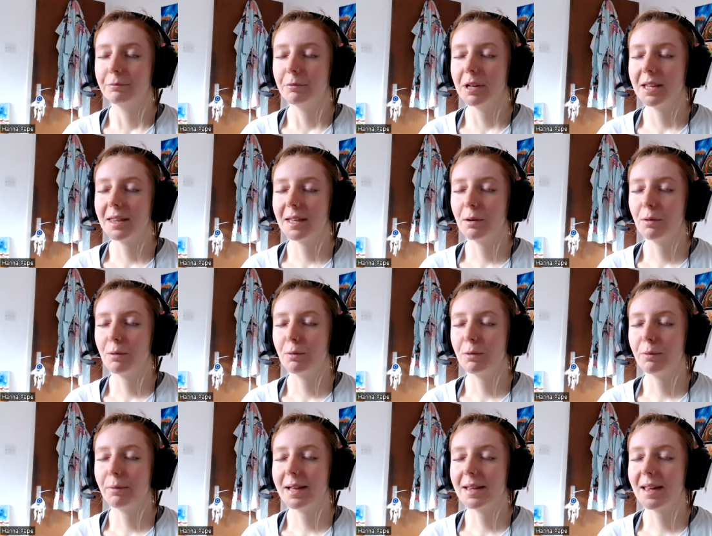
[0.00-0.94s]
Breathing all
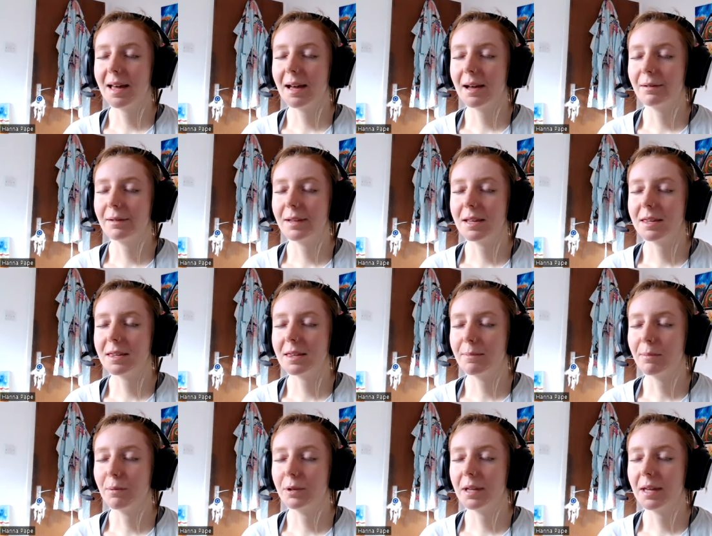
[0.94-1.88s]
the way down into
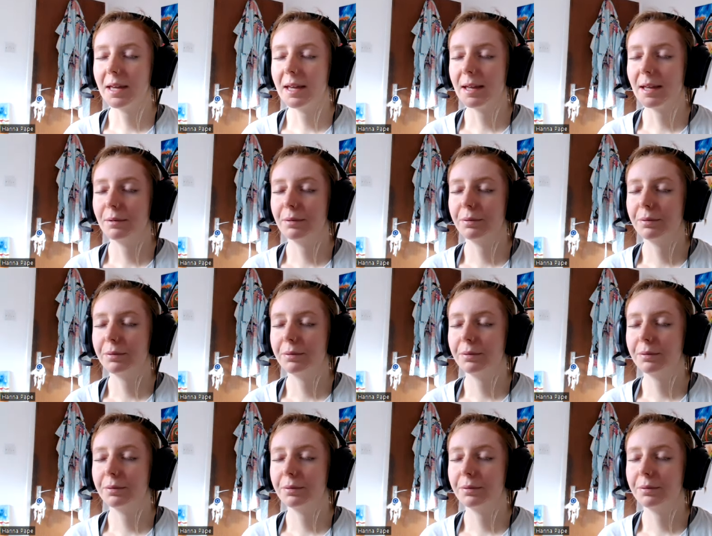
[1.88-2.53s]
the body.